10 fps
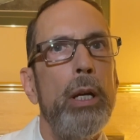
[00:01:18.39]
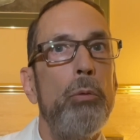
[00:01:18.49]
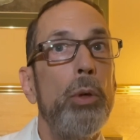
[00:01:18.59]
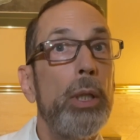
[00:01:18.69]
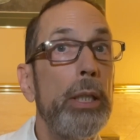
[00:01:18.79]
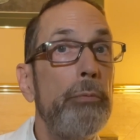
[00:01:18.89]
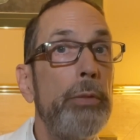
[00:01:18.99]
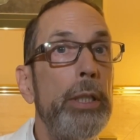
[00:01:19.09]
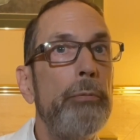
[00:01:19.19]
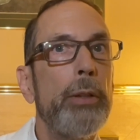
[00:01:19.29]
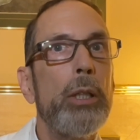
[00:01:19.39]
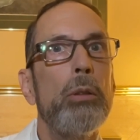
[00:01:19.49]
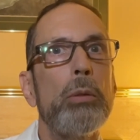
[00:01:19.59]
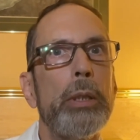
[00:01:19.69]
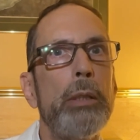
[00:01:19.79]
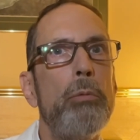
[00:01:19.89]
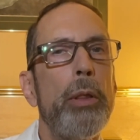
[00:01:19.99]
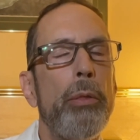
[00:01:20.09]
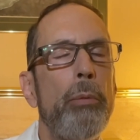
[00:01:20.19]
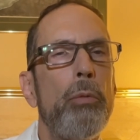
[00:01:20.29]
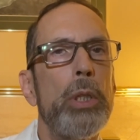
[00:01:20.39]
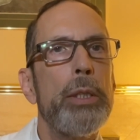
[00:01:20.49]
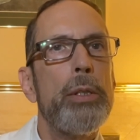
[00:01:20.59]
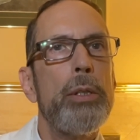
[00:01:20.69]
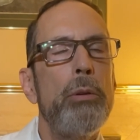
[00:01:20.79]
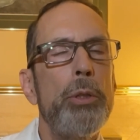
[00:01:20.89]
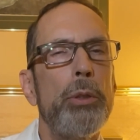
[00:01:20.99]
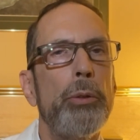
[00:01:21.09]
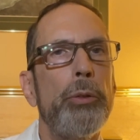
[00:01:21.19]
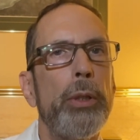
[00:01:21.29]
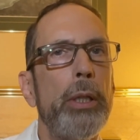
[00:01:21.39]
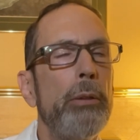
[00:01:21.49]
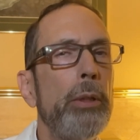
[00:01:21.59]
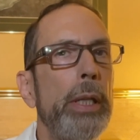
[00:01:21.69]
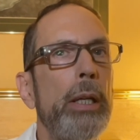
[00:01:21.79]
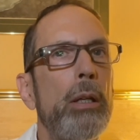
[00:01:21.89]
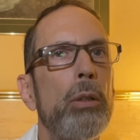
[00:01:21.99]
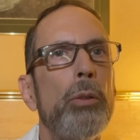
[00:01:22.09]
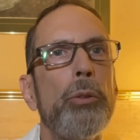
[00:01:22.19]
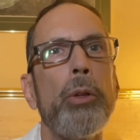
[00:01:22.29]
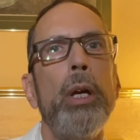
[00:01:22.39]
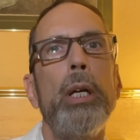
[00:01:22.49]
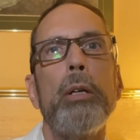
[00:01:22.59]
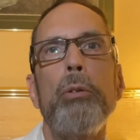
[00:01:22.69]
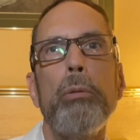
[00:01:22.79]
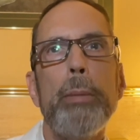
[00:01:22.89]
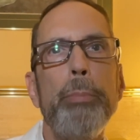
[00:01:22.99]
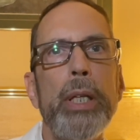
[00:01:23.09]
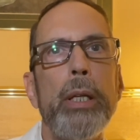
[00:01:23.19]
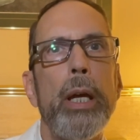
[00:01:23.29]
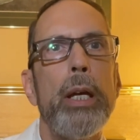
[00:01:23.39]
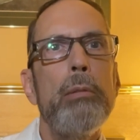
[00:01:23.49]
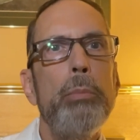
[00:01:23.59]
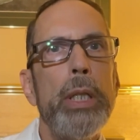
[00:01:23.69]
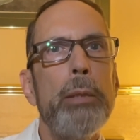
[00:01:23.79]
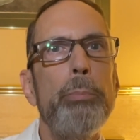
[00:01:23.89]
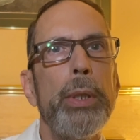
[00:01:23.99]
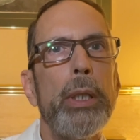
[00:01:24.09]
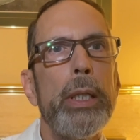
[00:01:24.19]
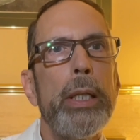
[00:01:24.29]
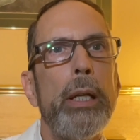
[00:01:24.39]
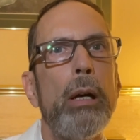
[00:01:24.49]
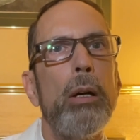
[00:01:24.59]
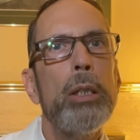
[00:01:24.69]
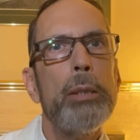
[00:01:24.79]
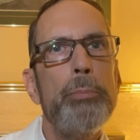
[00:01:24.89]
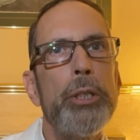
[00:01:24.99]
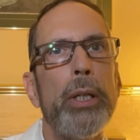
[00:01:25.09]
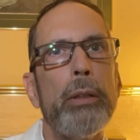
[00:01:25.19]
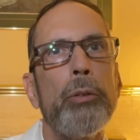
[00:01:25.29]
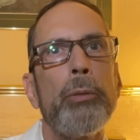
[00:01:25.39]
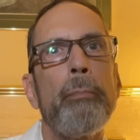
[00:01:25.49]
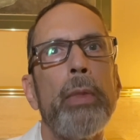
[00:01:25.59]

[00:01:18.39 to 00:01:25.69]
will have difficulty with what Social Security calls gripping and manipulating objects.